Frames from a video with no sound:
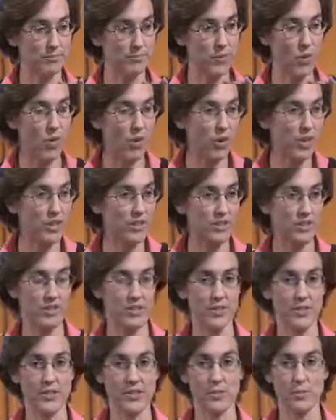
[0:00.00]

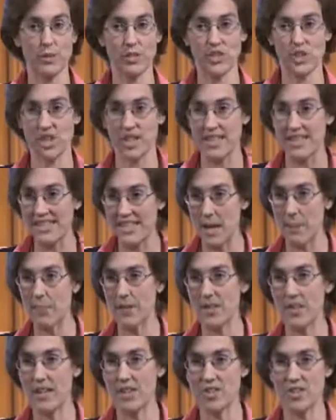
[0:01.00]
oracles which condemn
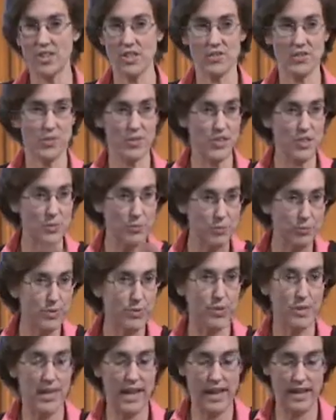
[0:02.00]
the nations for these
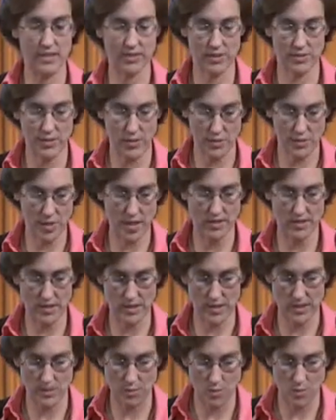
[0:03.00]
brutal acts of
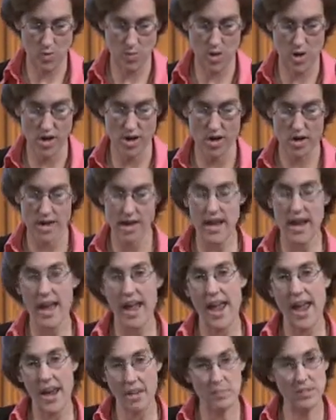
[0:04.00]
atrocity and war,
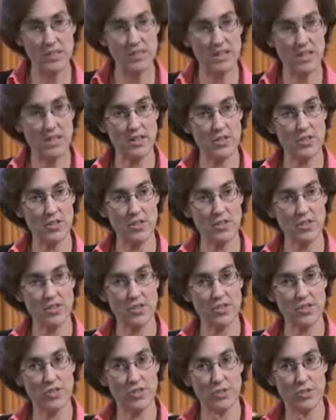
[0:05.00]
Amos then
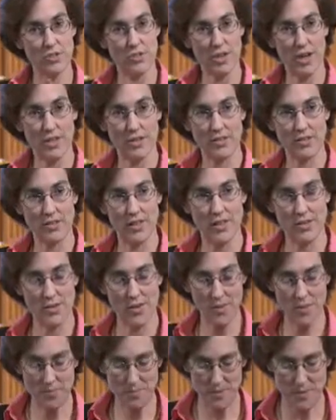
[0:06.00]
turns to address his
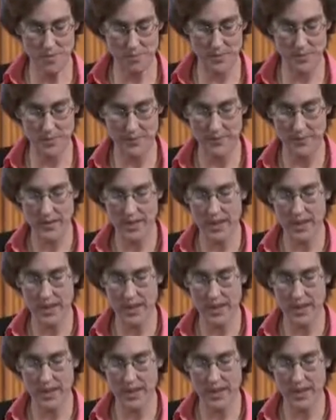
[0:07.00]
own people.